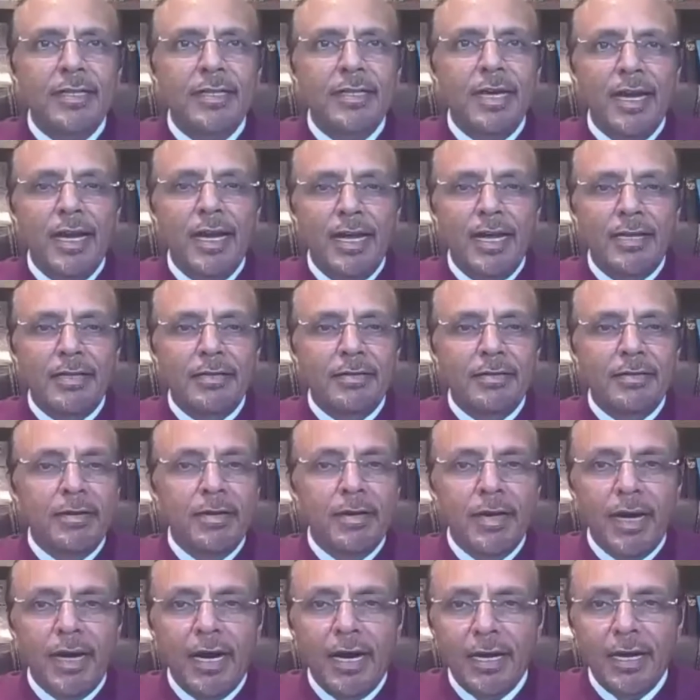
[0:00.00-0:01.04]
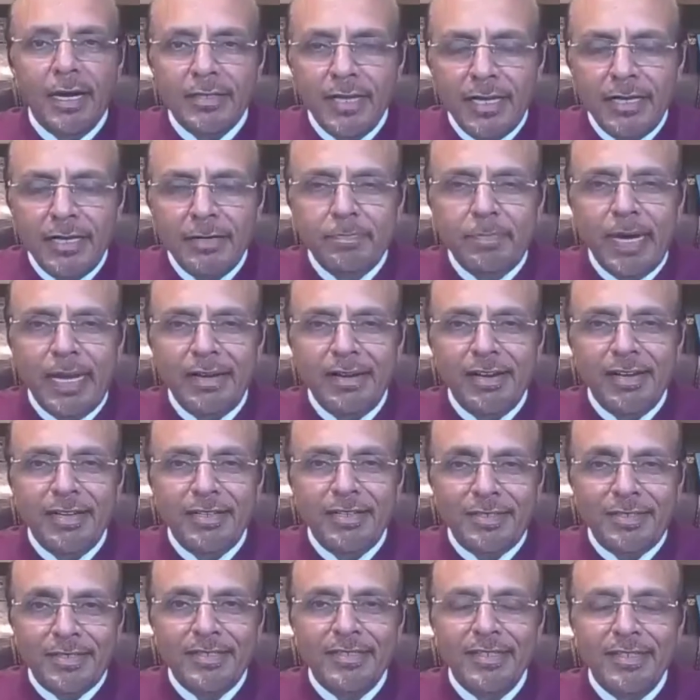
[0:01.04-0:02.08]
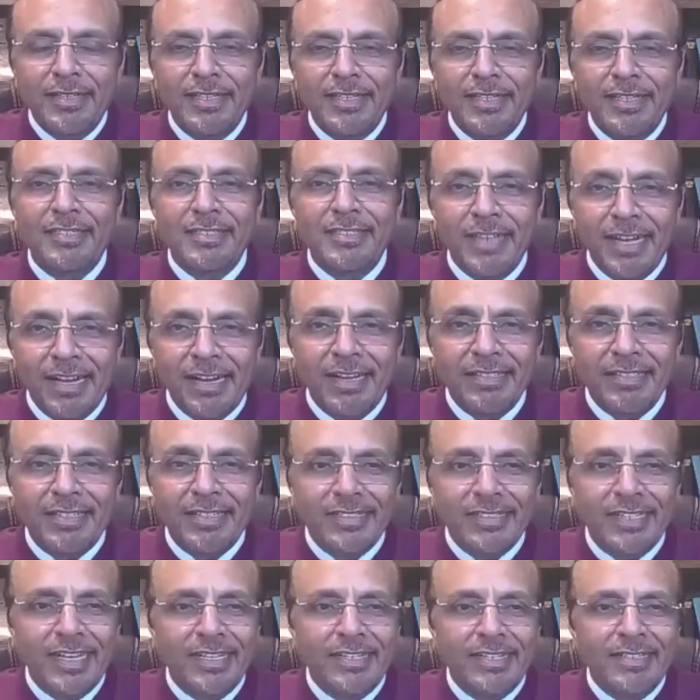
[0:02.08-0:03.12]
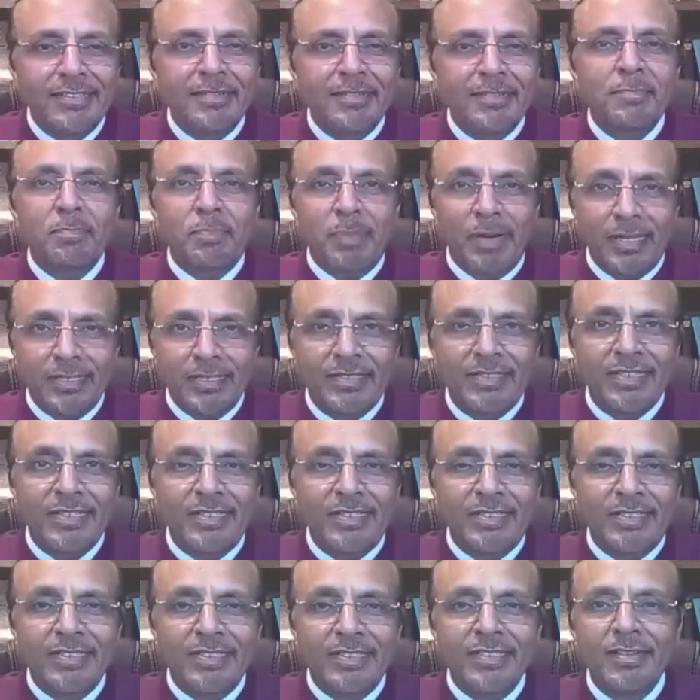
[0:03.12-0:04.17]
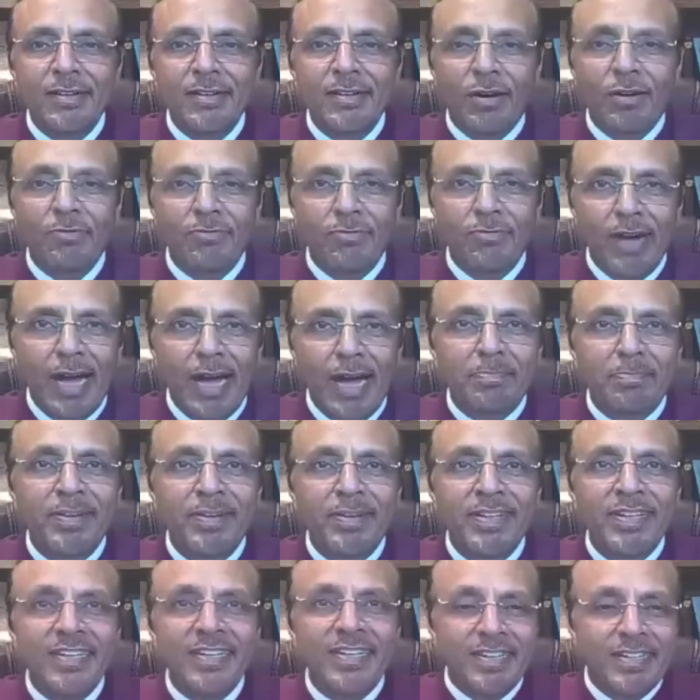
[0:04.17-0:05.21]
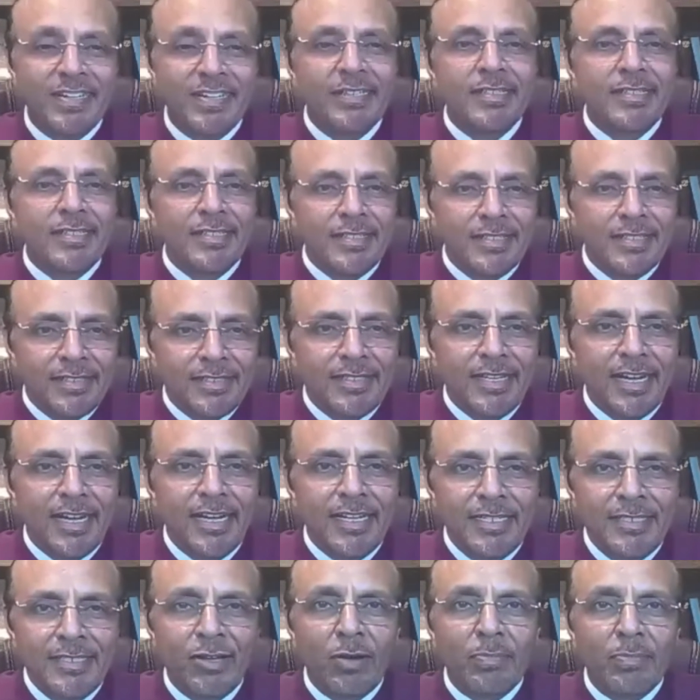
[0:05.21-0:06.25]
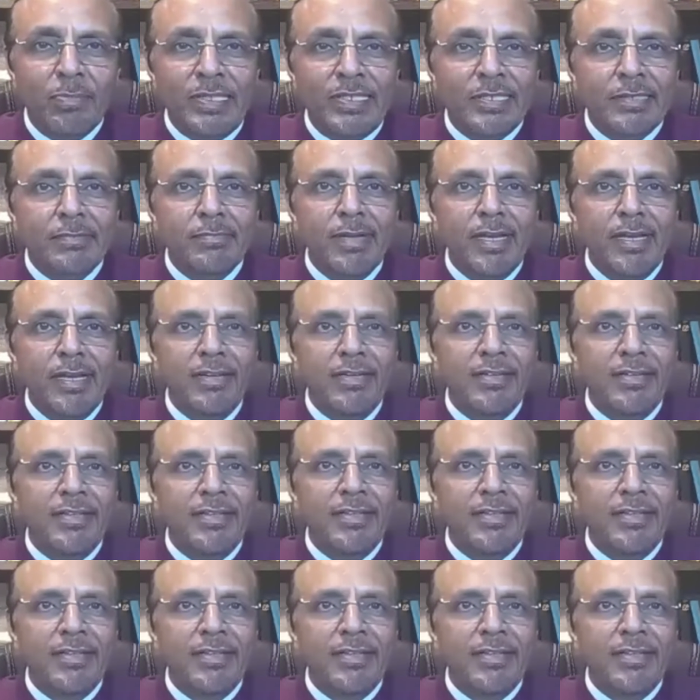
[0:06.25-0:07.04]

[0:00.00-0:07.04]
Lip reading: And our third panelist is none other than President of WAP, the indomitable